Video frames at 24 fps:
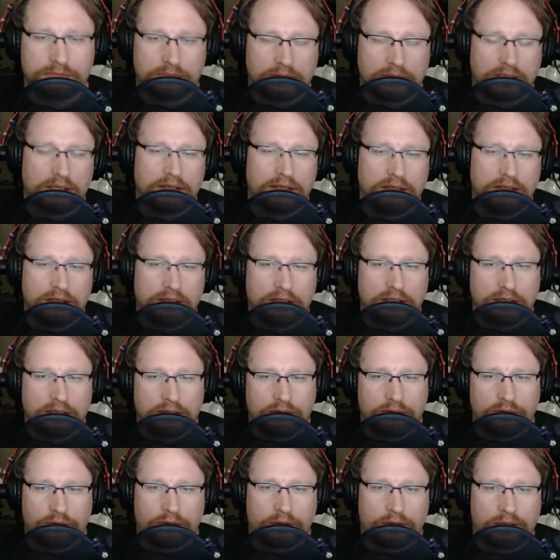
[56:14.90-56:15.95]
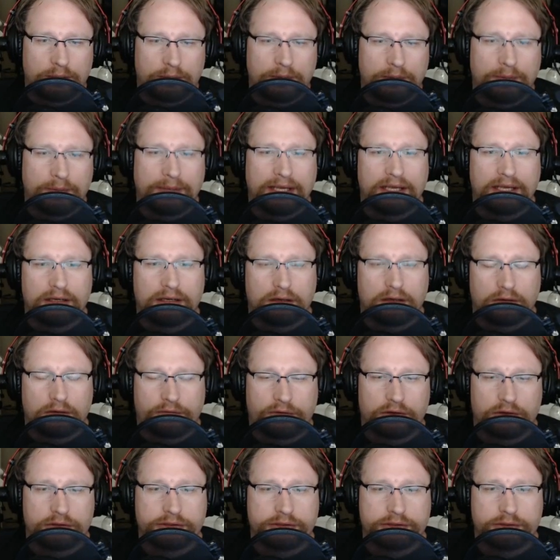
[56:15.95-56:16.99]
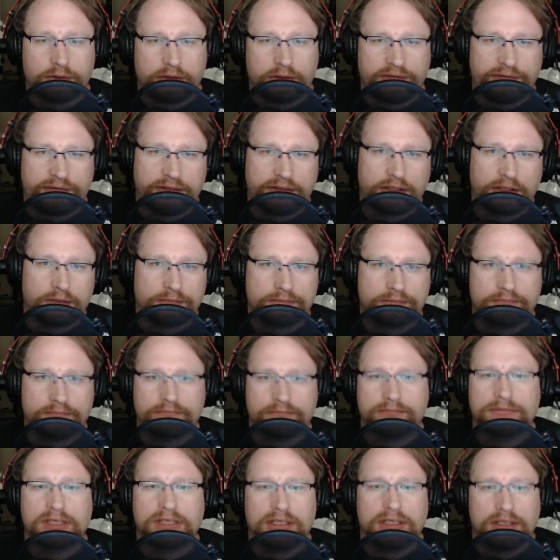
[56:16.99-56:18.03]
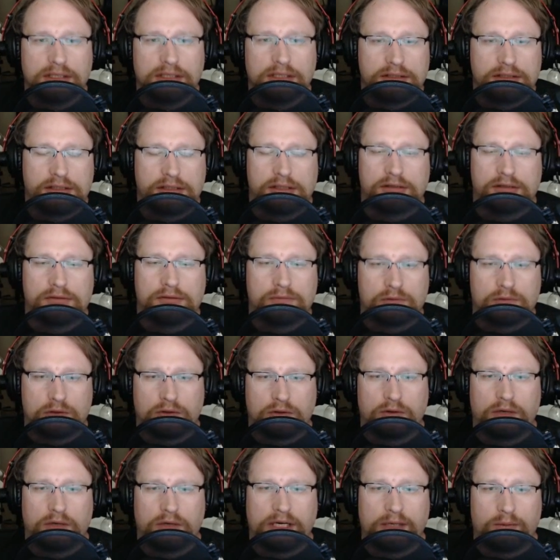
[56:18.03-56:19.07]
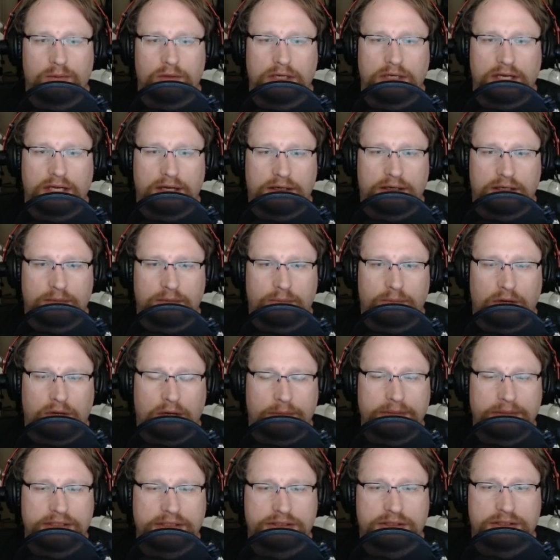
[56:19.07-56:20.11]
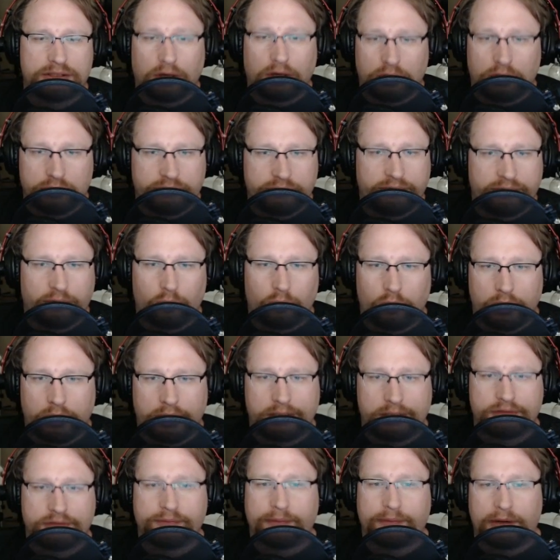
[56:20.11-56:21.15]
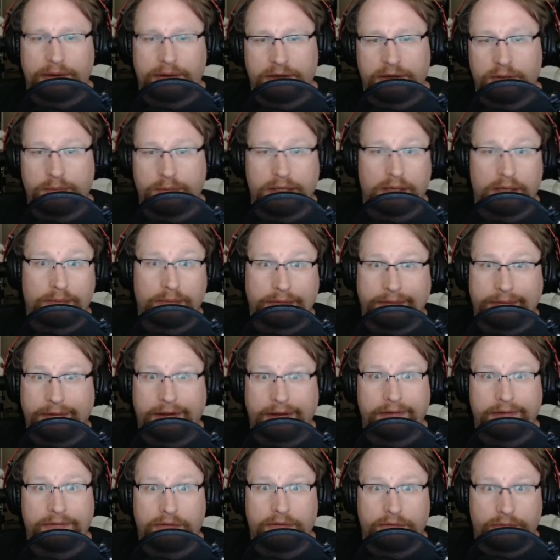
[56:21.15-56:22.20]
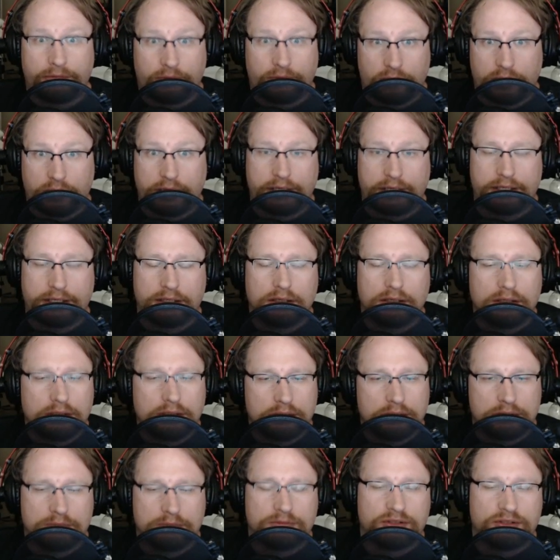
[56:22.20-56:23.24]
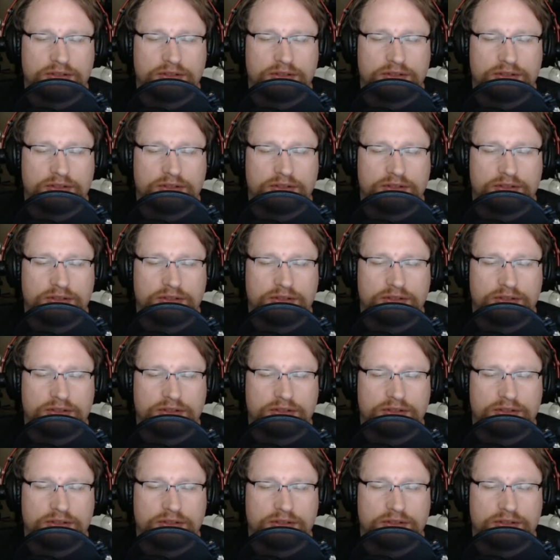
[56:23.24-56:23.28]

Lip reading: Woo. We're going to be making our first short film. Don't worry, we're not going to probably charge for it. It's probably going to be up online for free